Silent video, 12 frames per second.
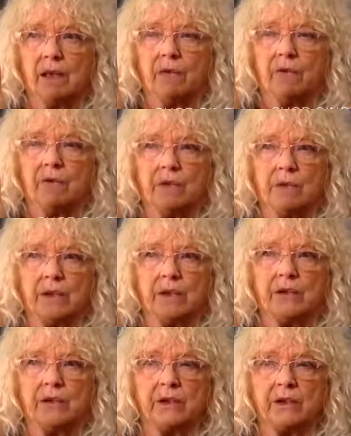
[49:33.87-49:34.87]
forming a
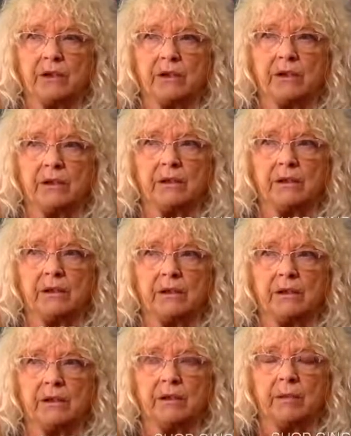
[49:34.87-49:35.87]
structure,
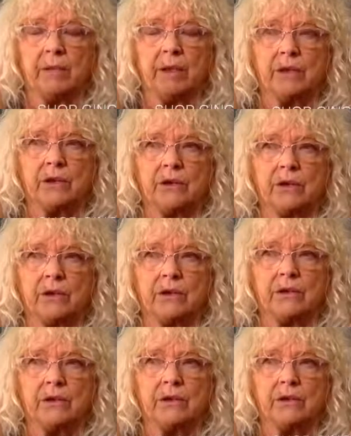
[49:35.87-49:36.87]
a mental
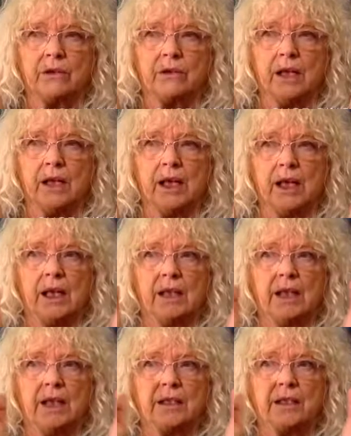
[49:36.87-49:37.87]
structure
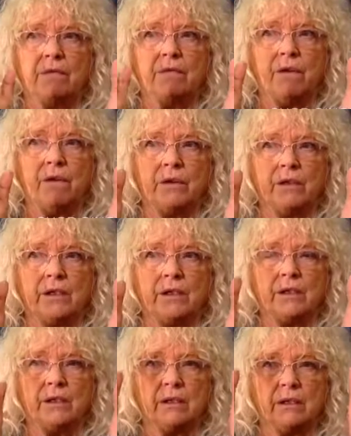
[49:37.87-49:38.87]
that's devoted.
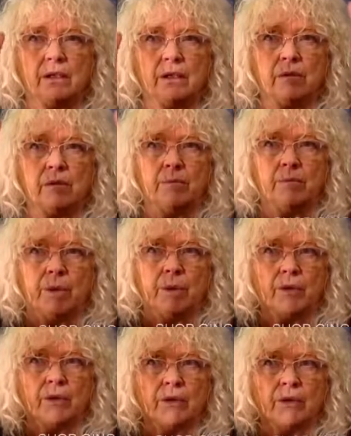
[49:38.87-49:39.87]

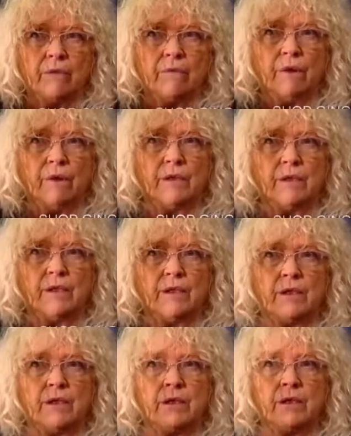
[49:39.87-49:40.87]
Both are devoted
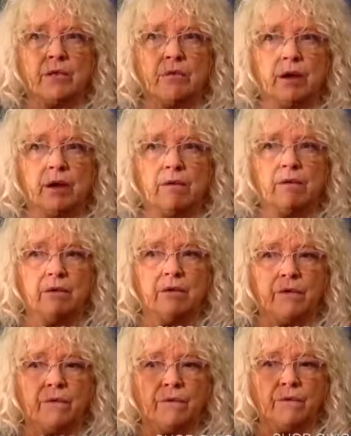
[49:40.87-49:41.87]
to whatever
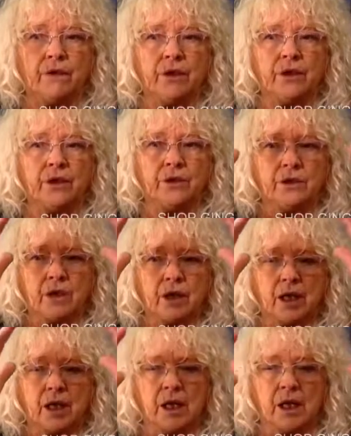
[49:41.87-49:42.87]
the finished
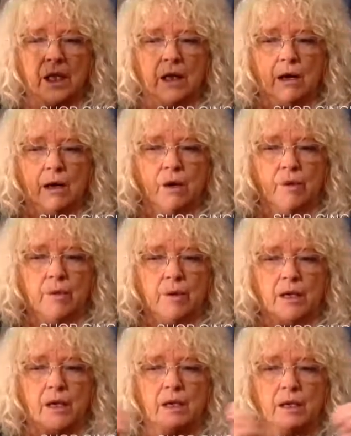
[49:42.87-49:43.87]

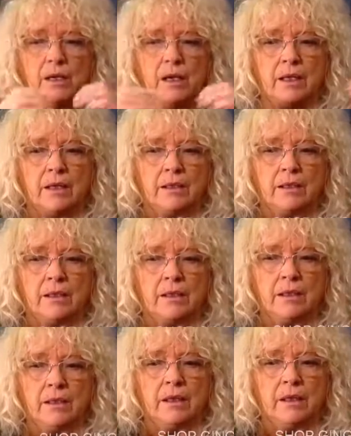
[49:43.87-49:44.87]
harmony is
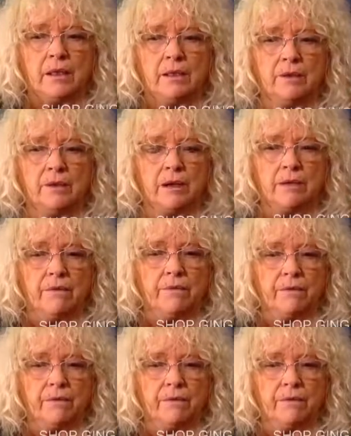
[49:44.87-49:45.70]
of life,